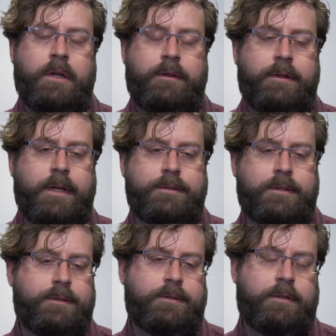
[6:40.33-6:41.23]
then that's
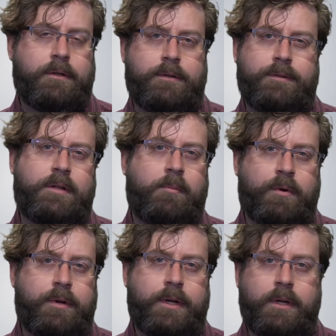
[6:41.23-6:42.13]
considered
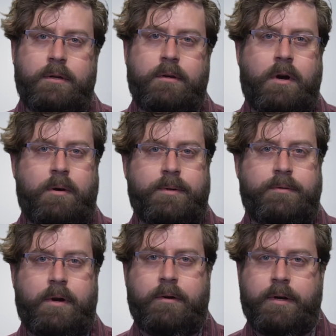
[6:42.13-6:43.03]
summary,
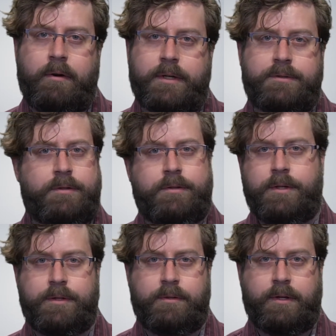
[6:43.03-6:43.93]
arbitrary, or
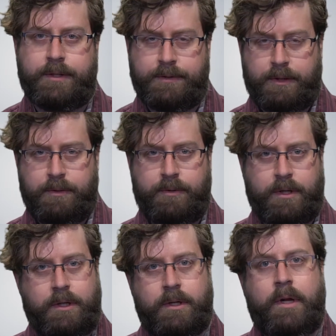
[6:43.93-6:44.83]
extrajudicial
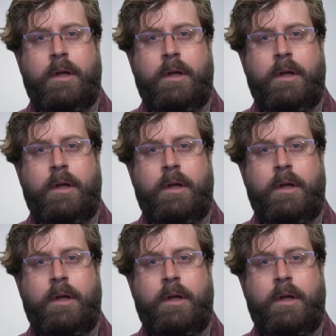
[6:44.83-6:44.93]
execution.